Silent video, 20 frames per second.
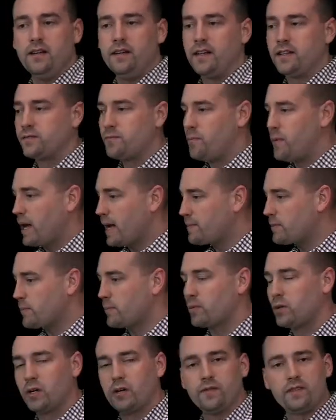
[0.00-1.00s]
It's BAM
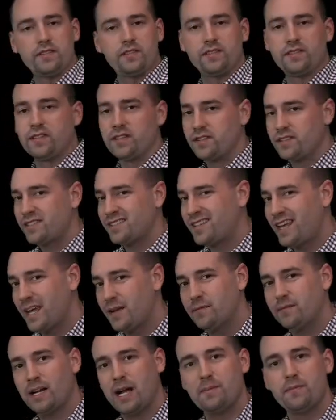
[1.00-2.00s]
approved. This is the
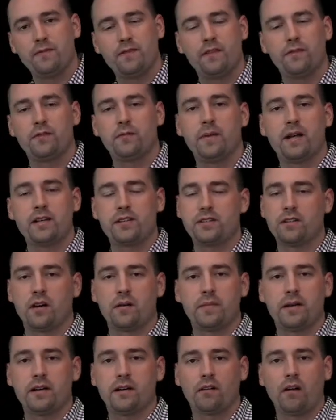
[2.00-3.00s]
same type of information our
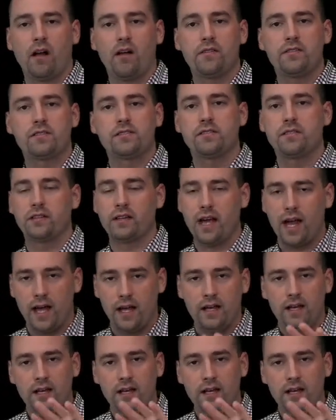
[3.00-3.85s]
meteorologists look at